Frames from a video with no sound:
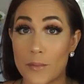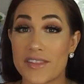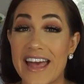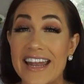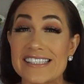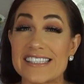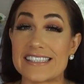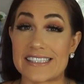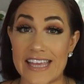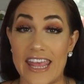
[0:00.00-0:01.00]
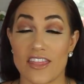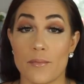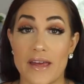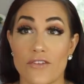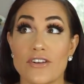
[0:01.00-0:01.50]
But that is insane. The
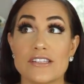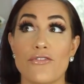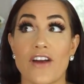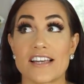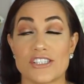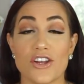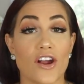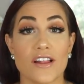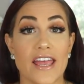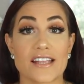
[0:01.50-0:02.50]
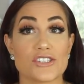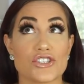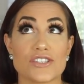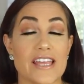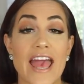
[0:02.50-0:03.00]
benefits of fasting are like
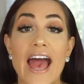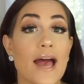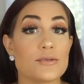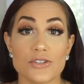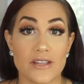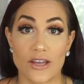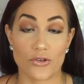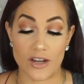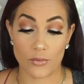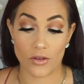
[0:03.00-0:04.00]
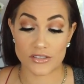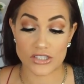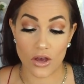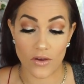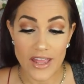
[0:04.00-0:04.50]
just absolutely incredible.
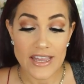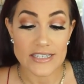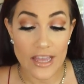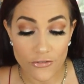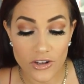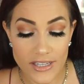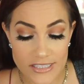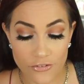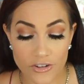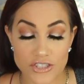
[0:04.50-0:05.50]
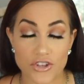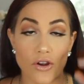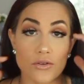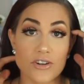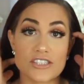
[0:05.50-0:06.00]
So definitely, definitely do
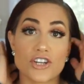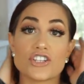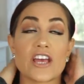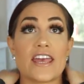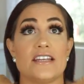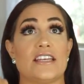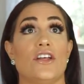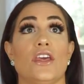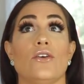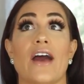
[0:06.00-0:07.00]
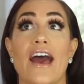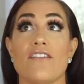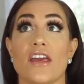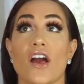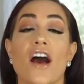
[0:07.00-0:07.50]
your own research. I can tell you
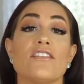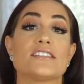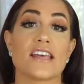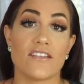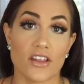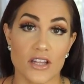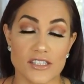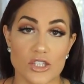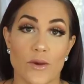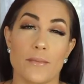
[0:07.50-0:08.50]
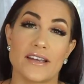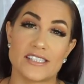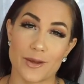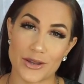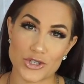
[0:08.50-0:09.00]
having, obviously having lost the weight, my
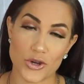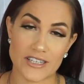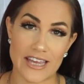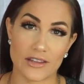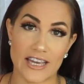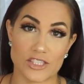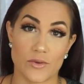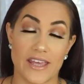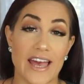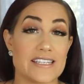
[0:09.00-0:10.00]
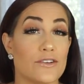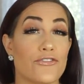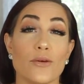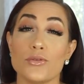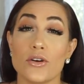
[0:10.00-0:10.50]
stomach shrunk down last week. I didn't
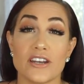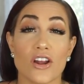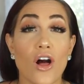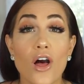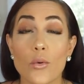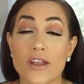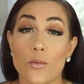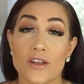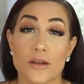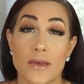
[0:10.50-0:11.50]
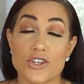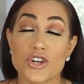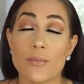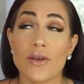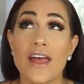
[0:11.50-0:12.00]
feel bloated at all when I went on my
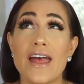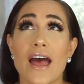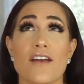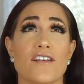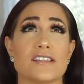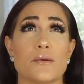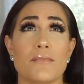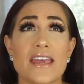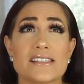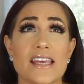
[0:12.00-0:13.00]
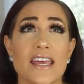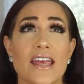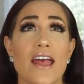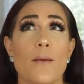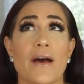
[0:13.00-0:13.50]
trip. I felt
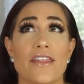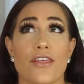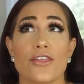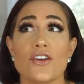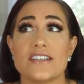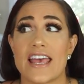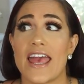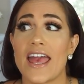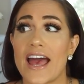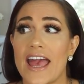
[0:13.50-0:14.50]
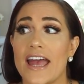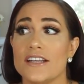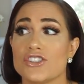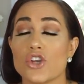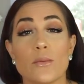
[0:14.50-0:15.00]
amazing. By the third day, I
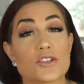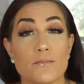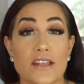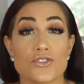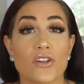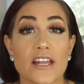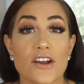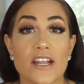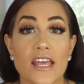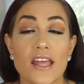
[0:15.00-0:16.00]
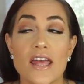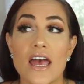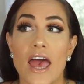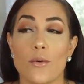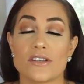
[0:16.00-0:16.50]
had so much mental clarity.
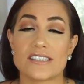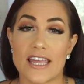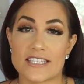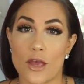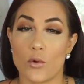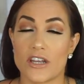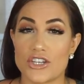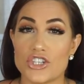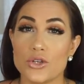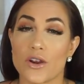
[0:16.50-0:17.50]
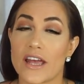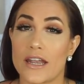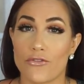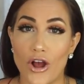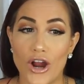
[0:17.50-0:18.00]
I will say day one and two are
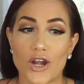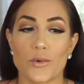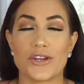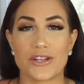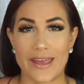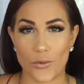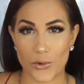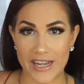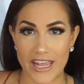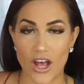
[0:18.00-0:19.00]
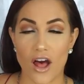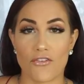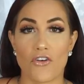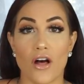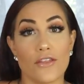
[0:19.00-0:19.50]
kind of hard when you're like weaning
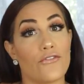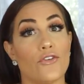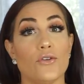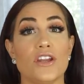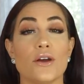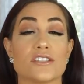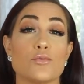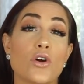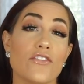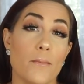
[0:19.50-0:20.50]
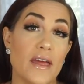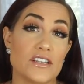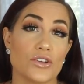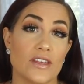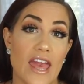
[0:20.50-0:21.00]
off all the food. You know, it's more of a
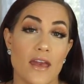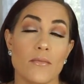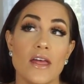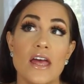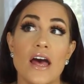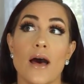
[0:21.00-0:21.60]
mental game.